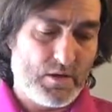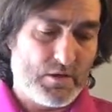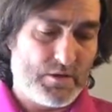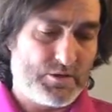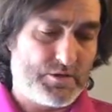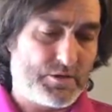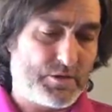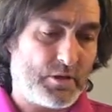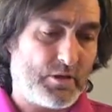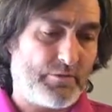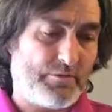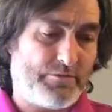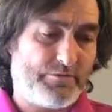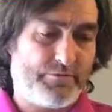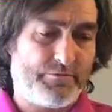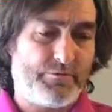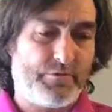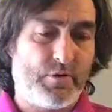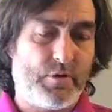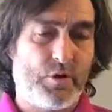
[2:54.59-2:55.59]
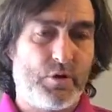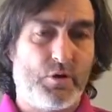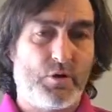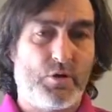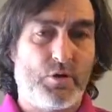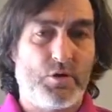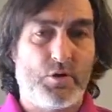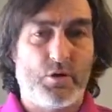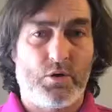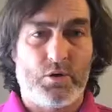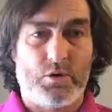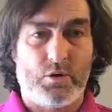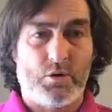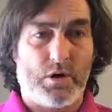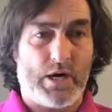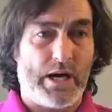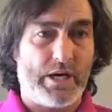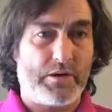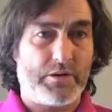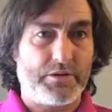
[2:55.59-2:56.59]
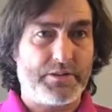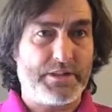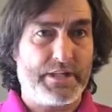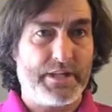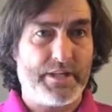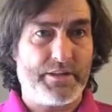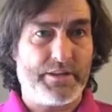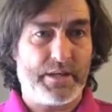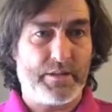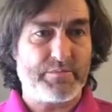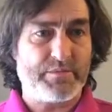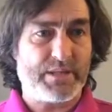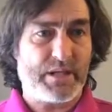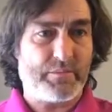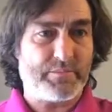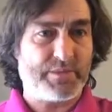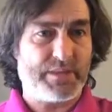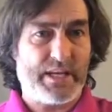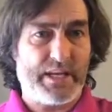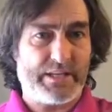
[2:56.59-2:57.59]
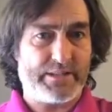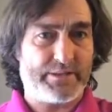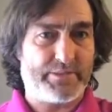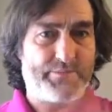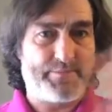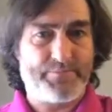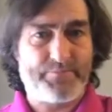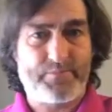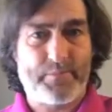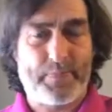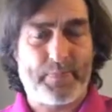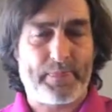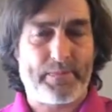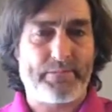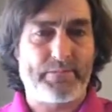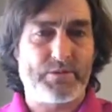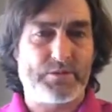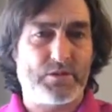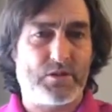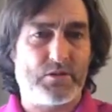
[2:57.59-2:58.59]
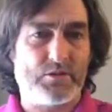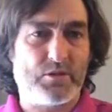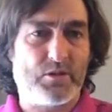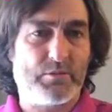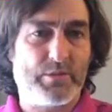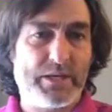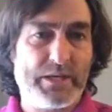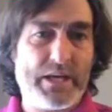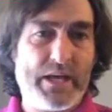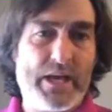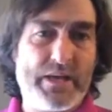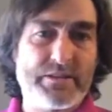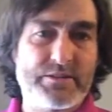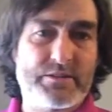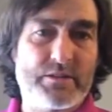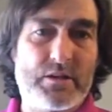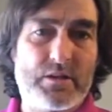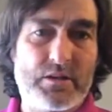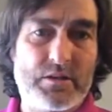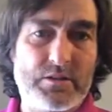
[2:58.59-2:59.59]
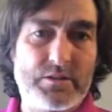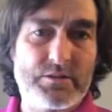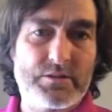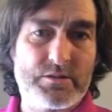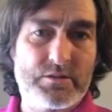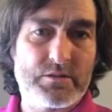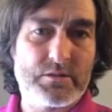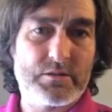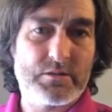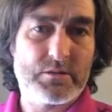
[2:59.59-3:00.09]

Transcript: So I don't see any thumbs ups yet, so nobody has dogs.